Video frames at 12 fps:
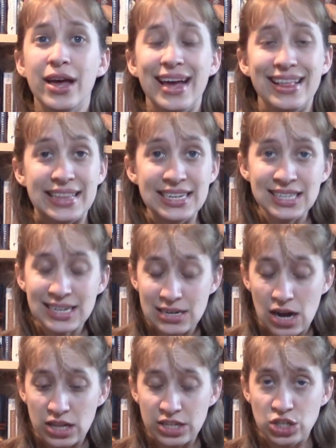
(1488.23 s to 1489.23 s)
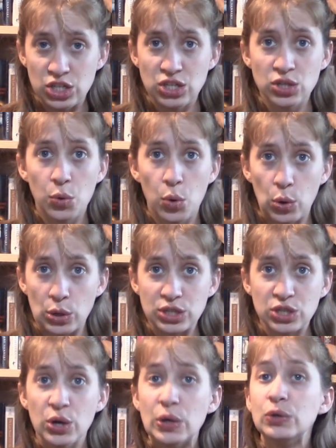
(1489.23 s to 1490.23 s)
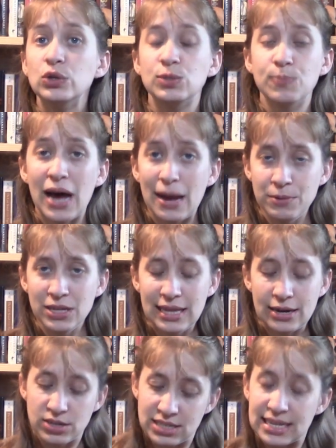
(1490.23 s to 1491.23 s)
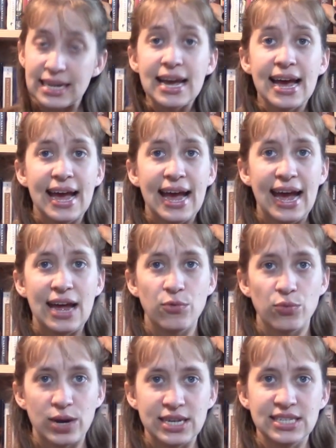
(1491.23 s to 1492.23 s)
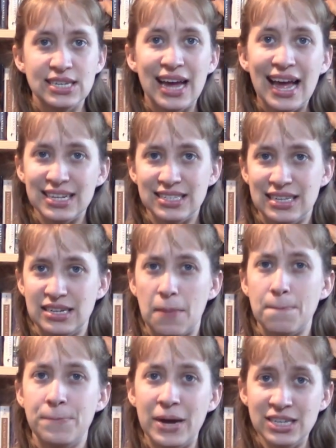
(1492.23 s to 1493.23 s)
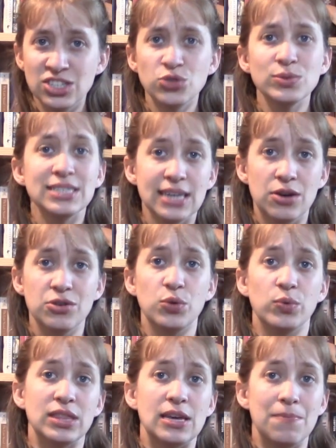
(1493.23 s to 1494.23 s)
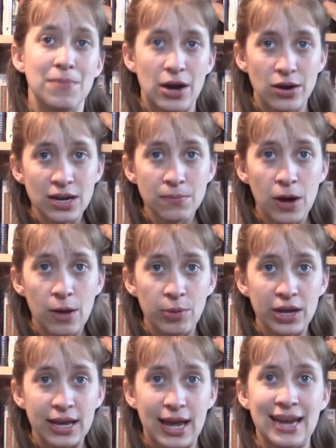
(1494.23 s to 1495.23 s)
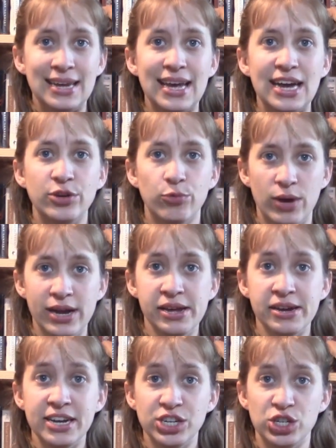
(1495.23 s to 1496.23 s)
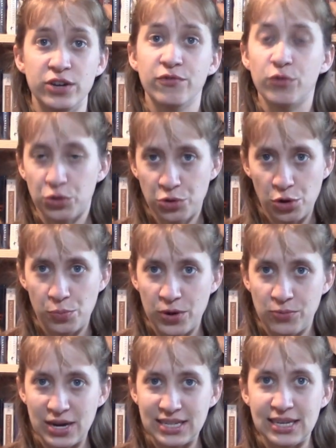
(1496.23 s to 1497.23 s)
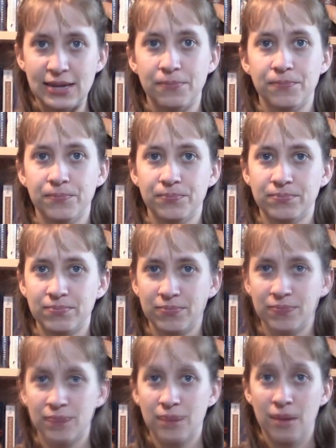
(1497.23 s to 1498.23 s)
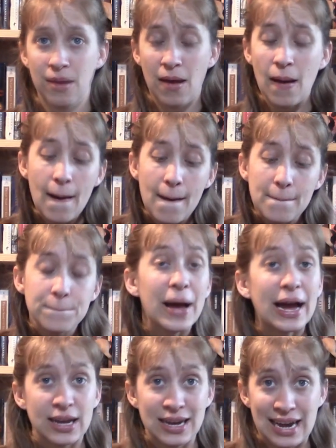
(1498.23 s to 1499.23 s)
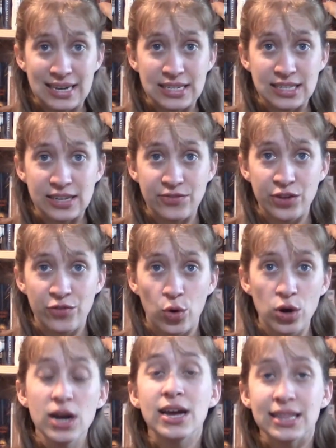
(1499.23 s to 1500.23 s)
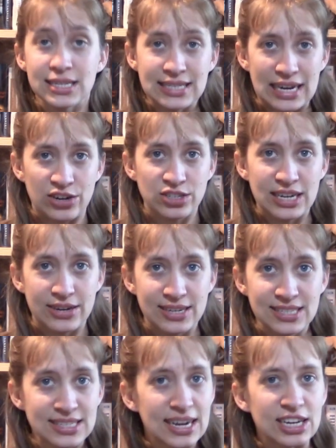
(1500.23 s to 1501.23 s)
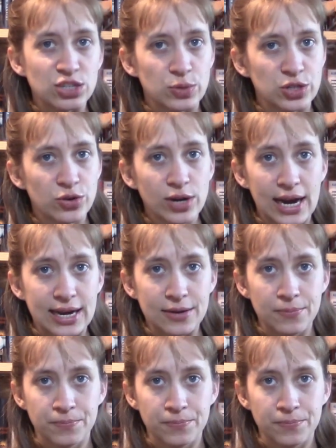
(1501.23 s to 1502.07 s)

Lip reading: This acknowledges the horse whose popularity and racing excellence best resounded with the American public and gained recognition for thoroughbred racing. Back in 1974, the Secretariat Stakes was created.